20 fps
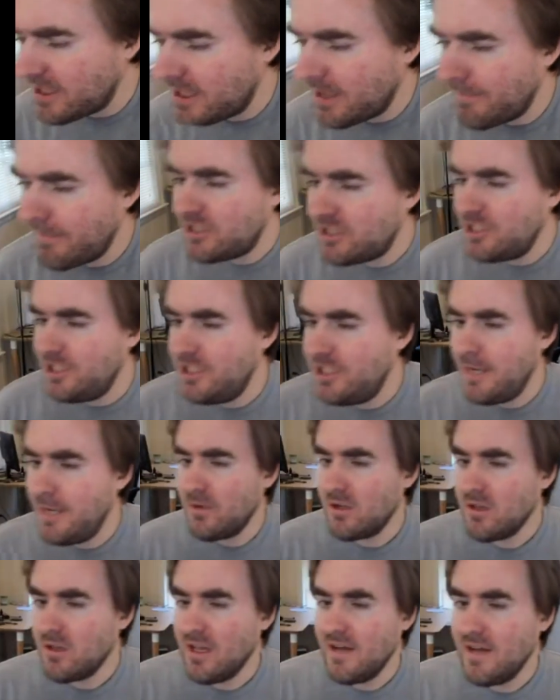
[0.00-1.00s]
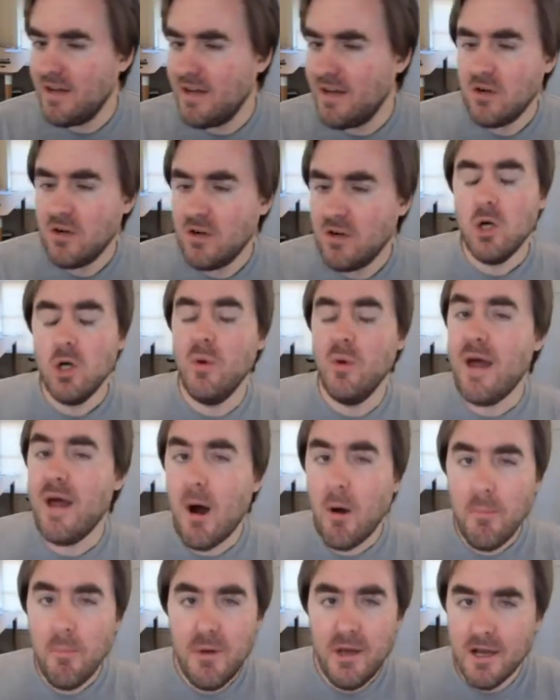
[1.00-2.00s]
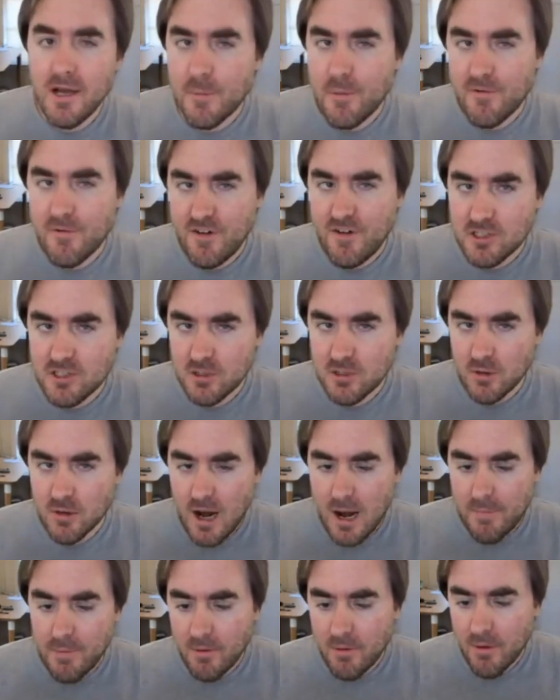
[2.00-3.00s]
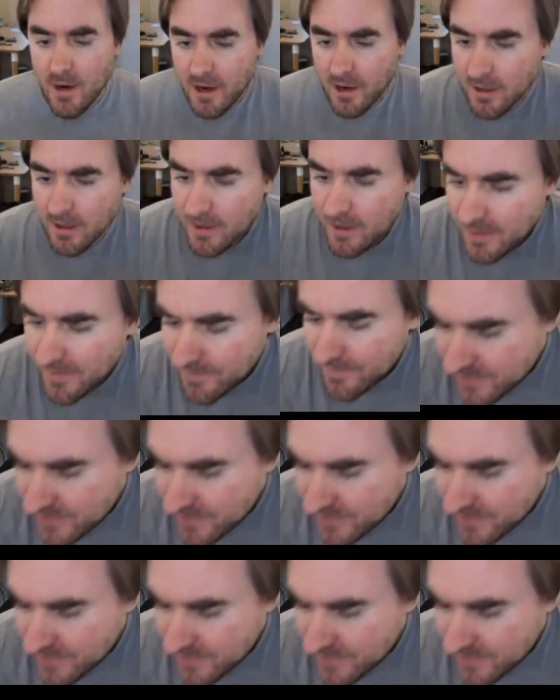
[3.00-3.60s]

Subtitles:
this at a much deeper level without being a professional copywriter,